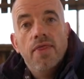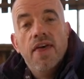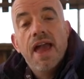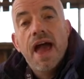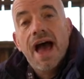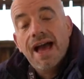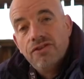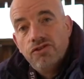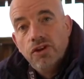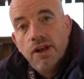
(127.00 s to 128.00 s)
they
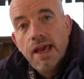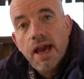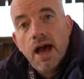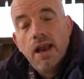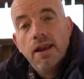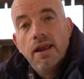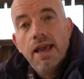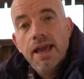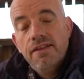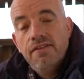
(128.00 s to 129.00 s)
actually are
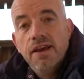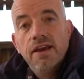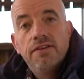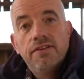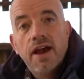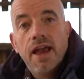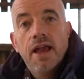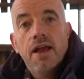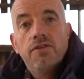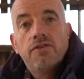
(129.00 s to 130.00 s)
eating a
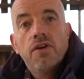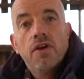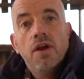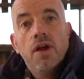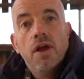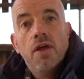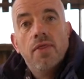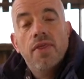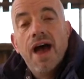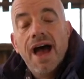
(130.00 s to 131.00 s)
diet
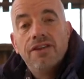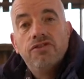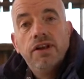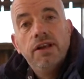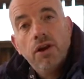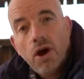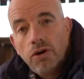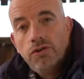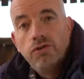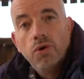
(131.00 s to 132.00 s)
that actually
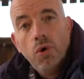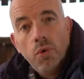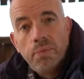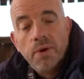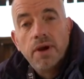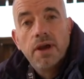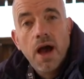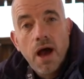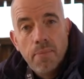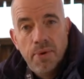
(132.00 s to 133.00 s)
locks up
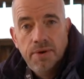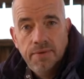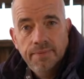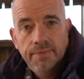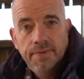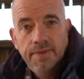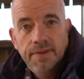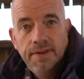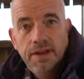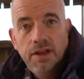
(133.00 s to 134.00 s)
carbon.
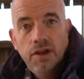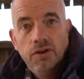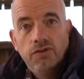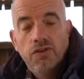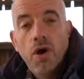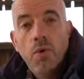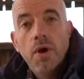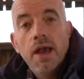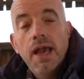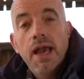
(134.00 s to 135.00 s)
So
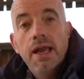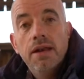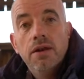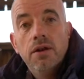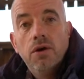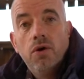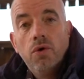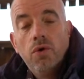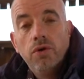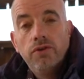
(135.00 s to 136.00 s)
in
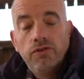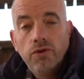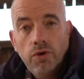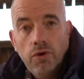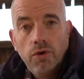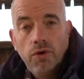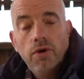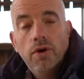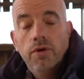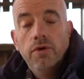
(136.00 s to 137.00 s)
all the
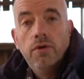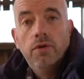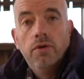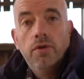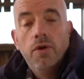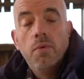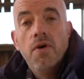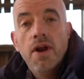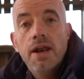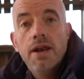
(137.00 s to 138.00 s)
talk that
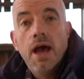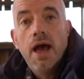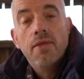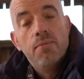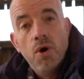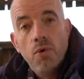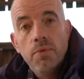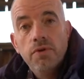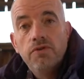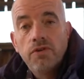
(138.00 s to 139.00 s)
we're in at the
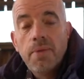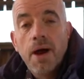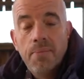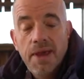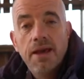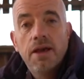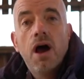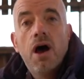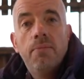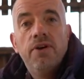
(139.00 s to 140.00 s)
moment about being
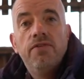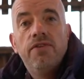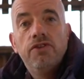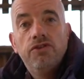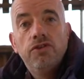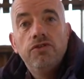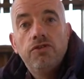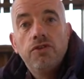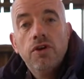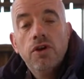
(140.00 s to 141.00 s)
carbon efficient,